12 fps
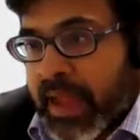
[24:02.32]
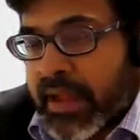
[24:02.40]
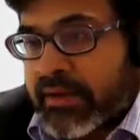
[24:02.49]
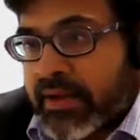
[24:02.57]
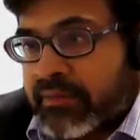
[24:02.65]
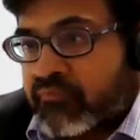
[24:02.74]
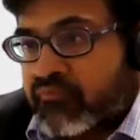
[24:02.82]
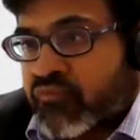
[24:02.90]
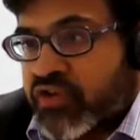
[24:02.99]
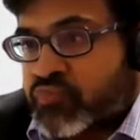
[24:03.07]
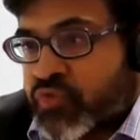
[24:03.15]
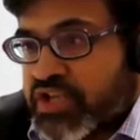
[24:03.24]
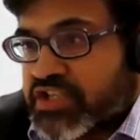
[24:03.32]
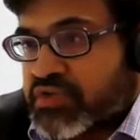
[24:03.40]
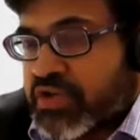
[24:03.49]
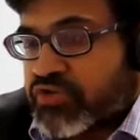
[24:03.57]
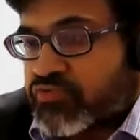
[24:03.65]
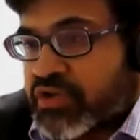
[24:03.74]
And which
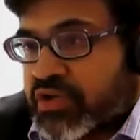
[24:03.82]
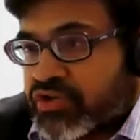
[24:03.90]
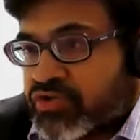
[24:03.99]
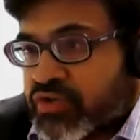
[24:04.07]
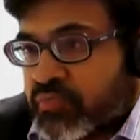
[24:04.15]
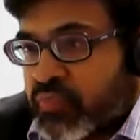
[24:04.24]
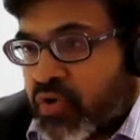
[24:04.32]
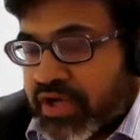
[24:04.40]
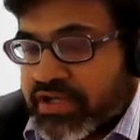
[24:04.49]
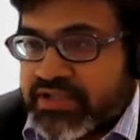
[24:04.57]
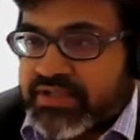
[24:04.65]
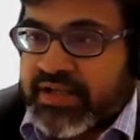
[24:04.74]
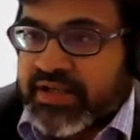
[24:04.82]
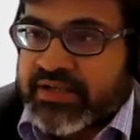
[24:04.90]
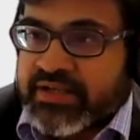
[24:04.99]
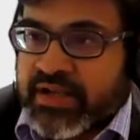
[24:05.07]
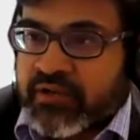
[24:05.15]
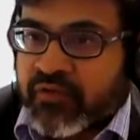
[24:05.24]
brings me to the point
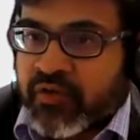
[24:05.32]
that